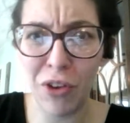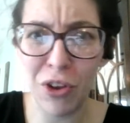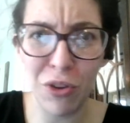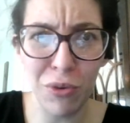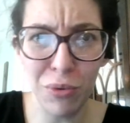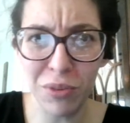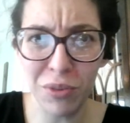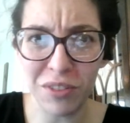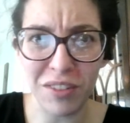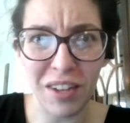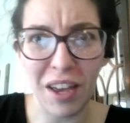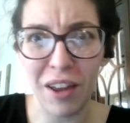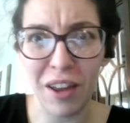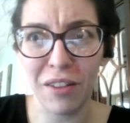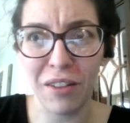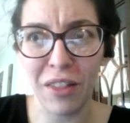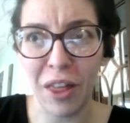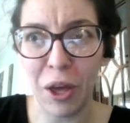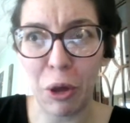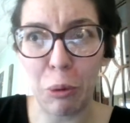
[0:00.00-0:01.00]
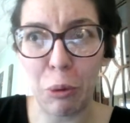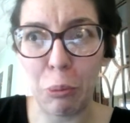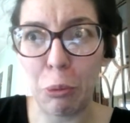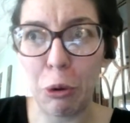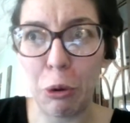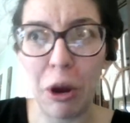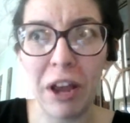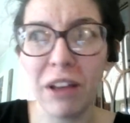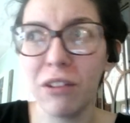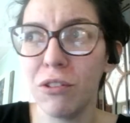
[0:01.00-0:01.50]
used yet, like
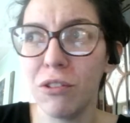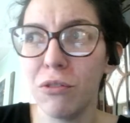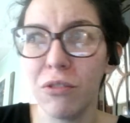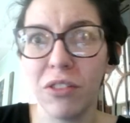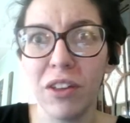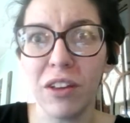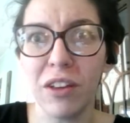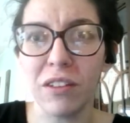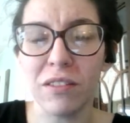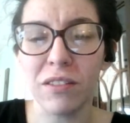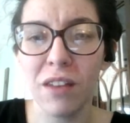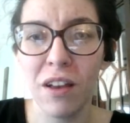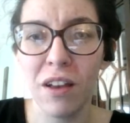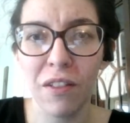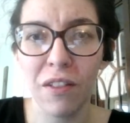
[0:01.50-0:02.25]
brand new things,